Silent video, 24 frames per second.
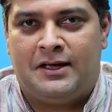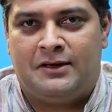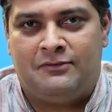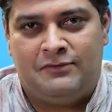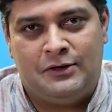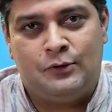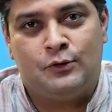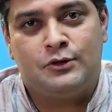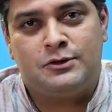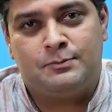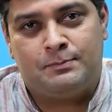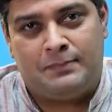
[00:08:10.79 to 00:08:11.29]
we
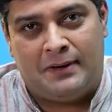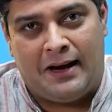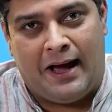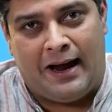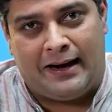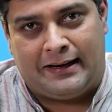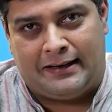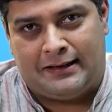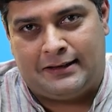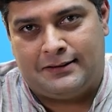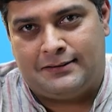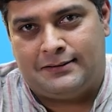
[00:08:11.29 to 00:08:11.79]
use
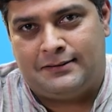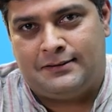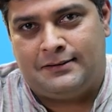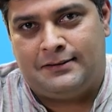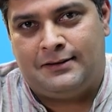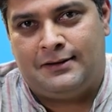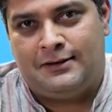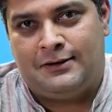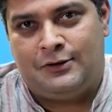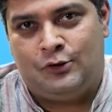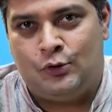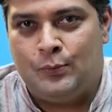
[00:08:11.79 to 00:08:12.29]
plant
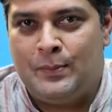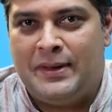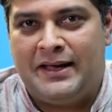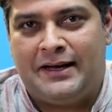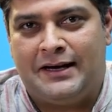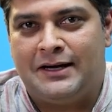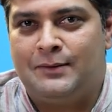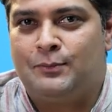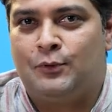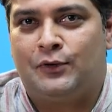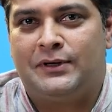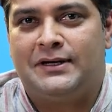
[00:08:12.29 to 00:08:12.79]
to
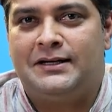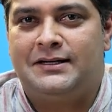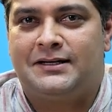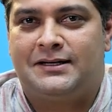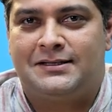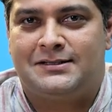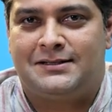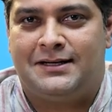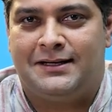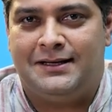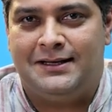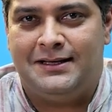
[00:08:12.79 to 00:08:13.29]
make it more
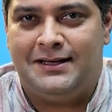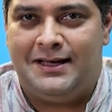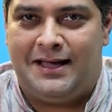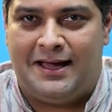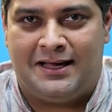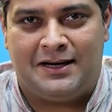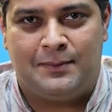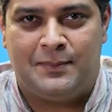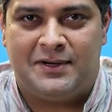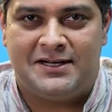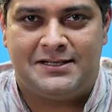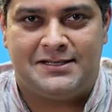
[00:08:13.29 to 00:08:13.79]
interesting
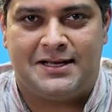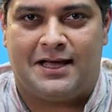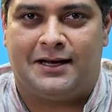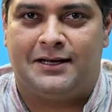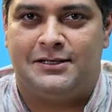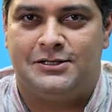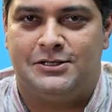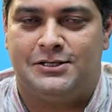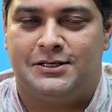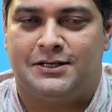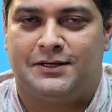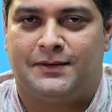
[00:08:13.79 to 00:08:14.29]
and a bit
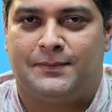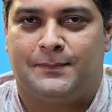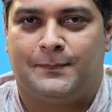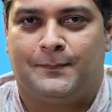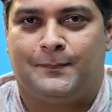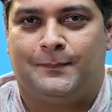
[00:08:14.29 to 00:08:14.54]
challenging.